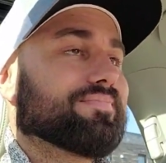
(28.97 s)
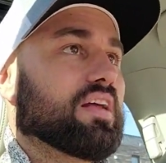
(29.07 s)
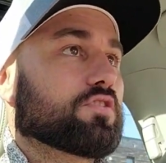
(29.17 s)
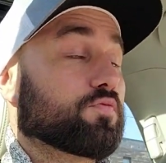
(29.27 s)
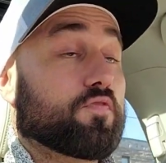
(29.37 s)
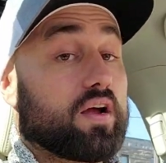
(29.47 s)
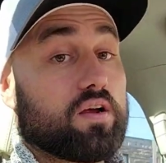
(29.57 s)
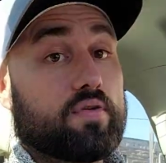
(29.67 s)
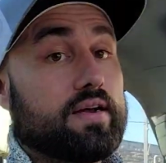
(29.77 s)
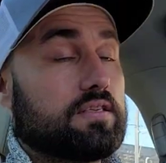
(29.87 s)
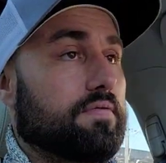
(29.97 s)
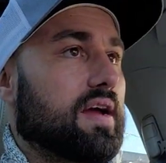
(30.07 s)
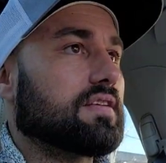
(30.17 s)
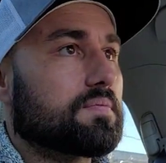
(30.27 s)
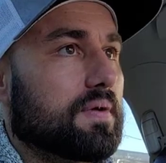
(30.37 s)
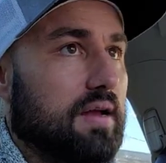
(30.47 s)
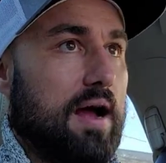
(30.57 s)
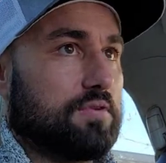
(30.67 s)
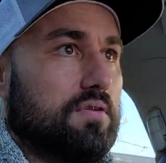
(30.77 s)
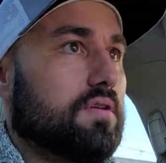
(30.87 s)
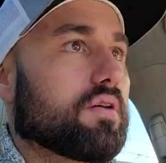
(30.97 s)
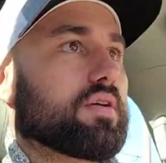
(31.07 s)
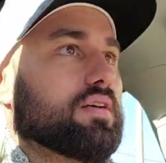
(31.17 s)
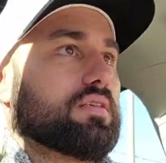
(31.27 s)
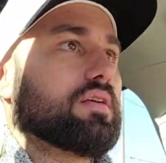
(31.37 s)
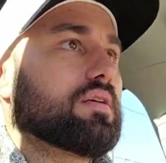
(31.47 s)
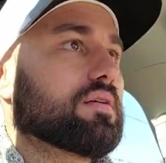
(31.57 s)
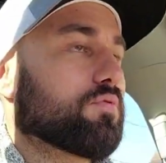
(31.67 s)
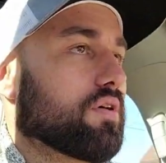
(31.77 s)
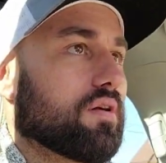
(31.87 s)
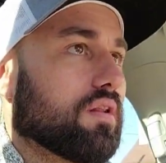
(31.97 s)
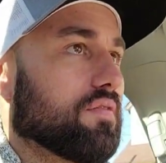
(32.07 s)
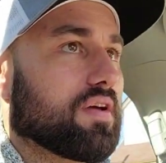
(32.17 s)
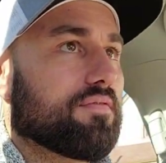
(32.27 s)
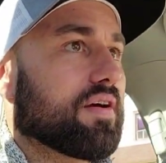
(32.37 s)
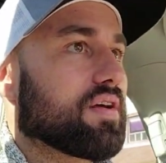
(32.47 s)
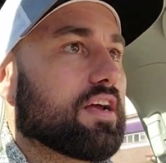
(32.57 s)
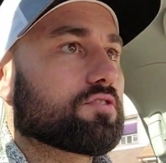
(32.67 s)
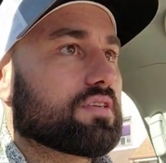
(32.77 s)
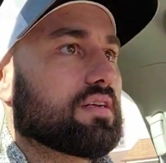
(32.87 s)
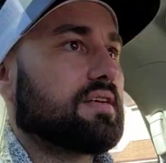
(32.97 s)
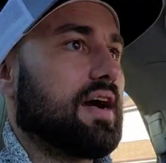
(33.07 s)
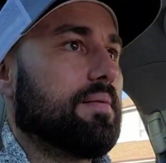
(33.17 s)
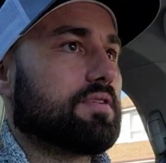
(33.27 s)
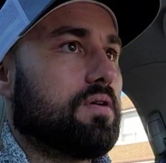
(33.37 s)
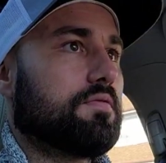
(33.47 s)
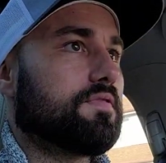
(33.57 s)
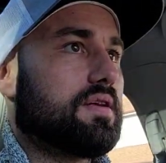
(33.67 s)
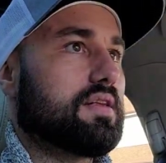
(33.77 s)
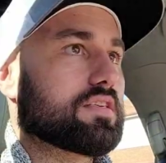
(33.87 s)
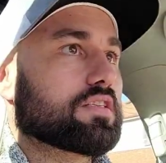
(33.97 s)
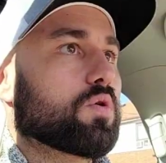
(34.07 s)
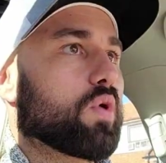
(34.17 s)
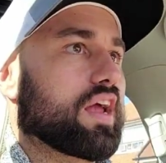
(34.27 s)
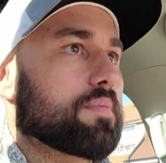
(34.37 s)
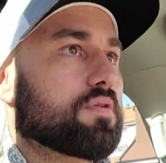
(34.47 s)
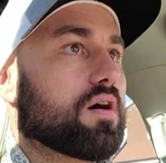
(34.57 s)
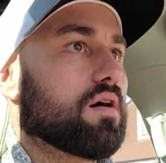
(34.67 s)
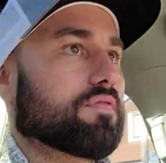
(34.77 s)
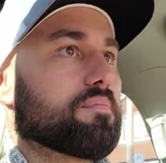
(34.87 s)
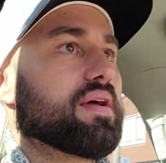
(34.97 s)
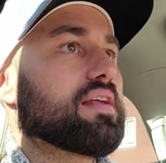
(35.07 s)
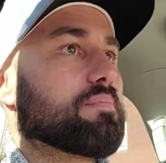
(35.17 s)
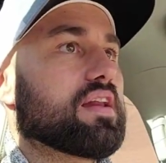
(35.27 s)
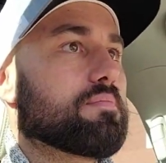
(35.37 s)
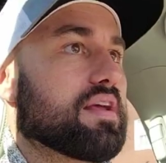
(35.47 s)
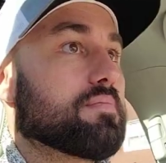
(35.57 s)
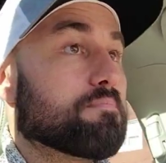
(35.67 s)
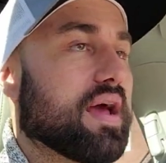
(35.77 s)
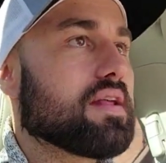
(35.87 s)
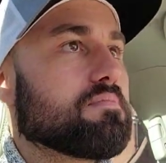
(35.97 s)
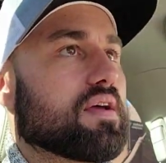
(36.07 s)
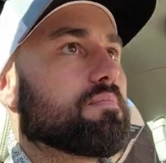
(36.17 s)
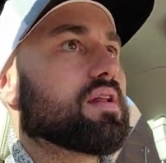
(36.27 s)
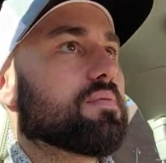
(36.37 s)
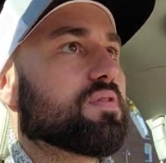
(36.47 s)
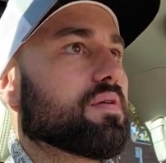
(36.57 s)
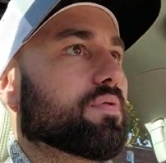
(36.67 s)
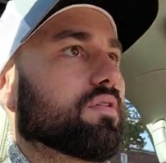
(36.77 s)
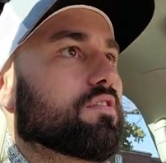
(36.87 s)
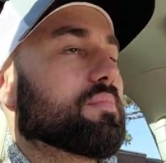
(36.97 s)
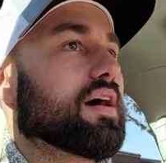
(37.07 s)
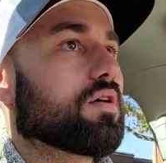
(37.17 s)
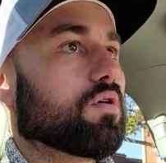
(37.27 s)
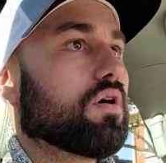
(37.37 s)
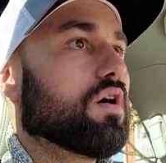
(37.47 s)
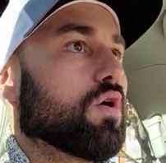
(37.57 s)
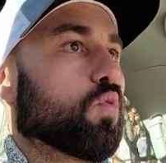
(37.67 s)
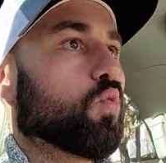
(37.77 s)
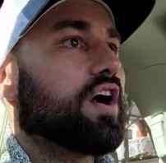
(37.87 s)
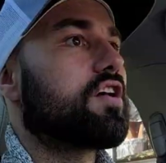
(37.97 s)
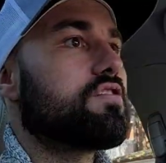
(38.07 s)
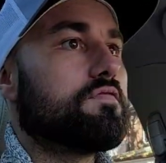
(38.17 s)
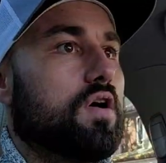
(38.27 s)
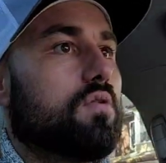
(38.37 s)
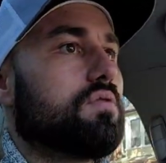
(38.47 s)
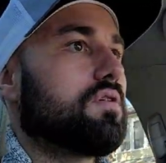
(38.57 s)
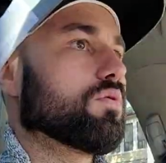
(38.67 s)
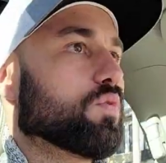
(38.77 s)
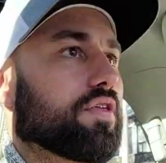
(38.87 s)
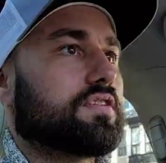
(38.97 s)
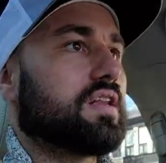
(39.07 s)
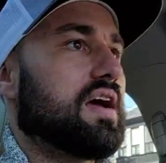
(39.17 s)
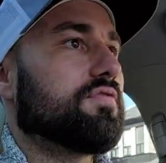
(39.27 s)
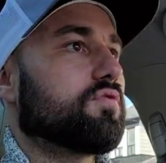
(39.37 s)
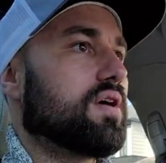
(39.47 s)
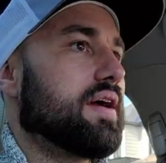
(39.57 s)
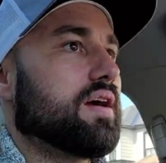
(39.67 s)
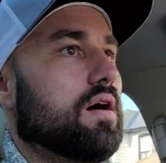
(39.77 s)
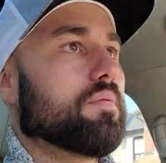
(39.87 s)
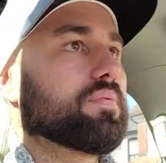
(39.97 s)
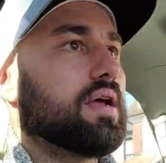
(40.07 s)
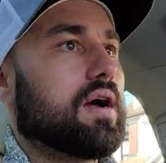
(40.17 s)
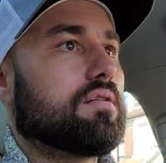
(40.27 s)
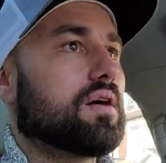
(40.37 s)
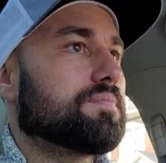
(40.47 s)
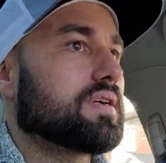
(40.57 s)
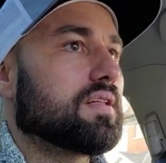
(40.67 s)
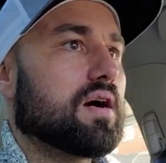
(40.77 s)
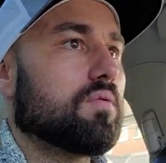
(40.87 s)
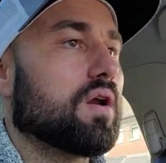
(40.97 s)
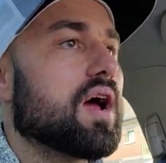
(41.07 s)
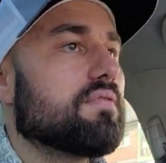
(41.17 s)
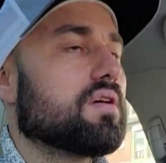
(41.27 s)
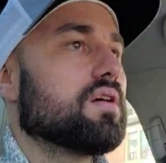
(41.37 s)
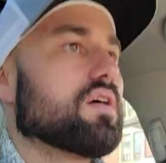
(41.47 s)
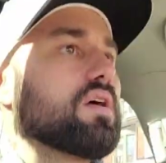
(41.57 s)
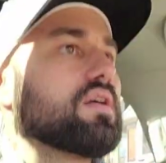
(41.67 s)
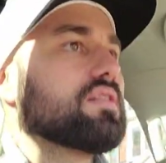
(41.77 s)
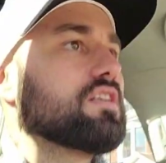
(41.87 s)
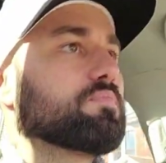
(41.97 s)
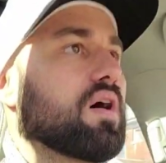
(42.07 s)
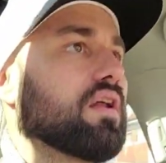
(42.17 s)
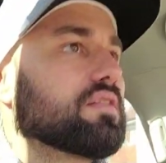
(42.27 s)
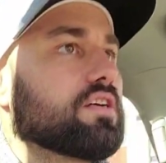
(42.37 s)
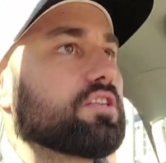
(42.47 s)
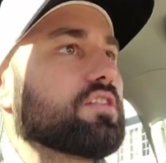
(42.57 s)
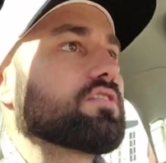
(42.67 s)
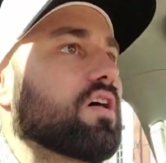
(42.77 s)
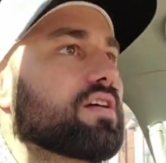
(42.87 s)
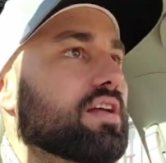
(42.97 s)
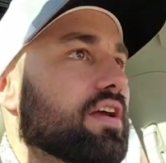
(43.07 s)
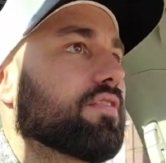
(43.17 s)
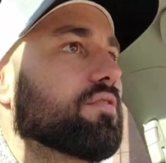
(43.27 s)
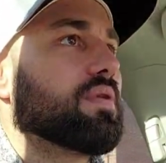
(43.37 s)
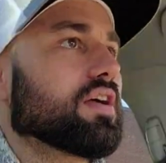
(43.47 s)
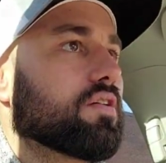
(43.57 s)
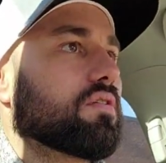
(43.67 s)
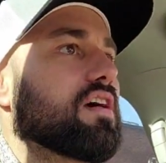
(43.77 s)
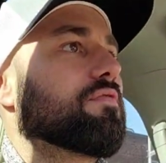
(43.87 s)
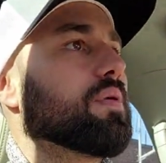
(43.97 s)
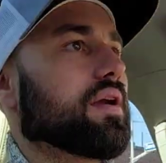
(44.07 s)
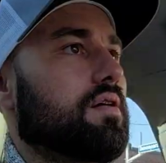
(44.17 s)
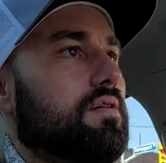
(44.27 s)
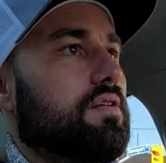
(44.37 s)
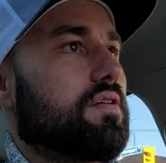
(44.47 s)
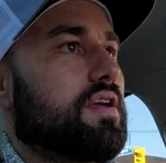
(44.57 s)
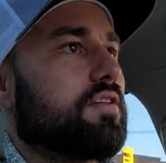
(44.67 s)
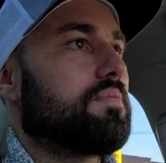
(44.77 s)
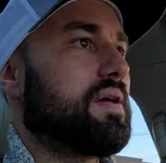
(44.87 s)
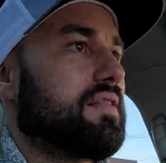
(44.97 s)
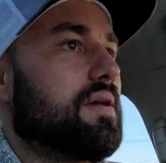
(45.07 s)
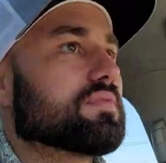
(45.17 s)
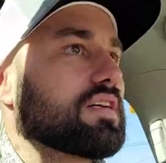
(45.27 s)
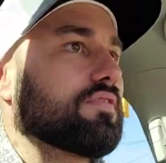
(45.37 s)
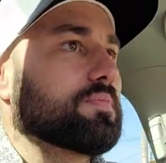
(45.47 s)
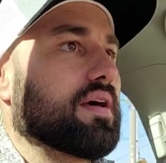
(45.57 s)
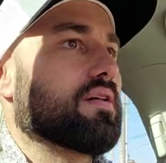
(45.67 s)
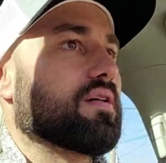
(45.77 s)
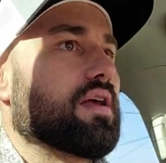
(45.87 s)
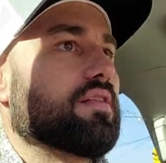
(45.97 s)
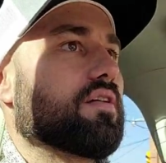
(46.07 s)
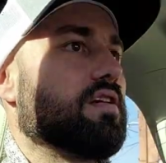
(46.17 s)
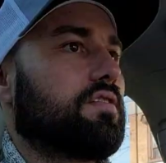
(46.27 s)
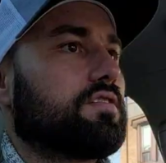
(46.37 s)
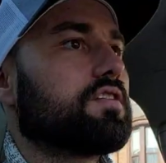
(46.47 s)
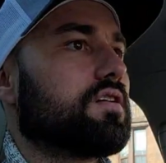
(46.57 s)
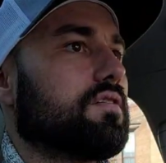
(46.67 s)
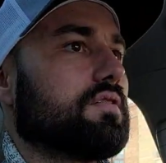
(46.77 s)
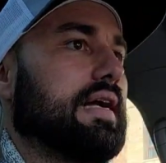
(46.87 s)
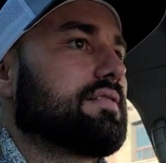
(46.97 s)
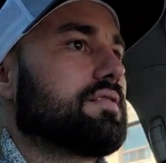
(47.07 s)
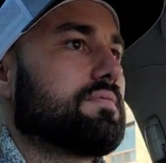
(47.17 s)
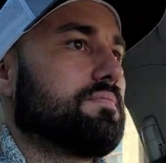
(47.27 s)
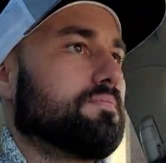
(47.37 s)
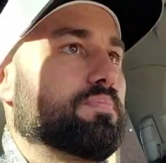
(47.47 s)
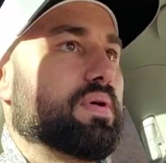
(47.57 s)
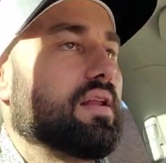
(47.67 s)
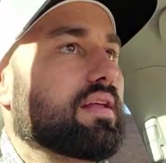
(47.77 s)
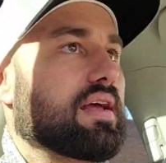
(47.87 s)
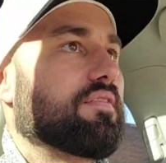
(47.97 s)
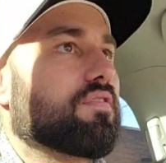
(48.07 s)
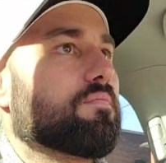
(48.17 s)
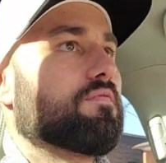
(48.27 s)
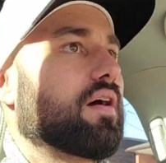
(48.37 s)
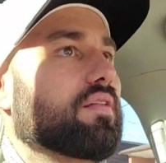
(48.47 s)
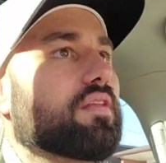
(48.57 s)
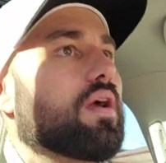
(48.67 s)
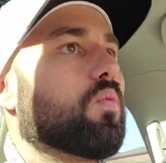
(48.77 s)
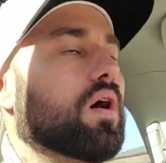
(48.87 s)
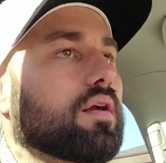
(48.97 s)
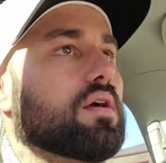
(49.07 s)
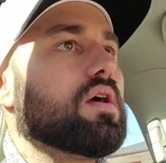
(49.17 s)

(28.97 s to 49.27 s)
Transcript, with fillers: it's fucking crazy, if you ask me. Absolutely crazy. We're living in very interesting times, and hopefully this is a wake-up call for many, many, many, many, many, many people that no matter where you vote, whether it's left, right, up, down, upside down, whatever, these politicians aren't here to make your life better. They're there to make themselves better and their inner circle. That's been like that from fucking day one.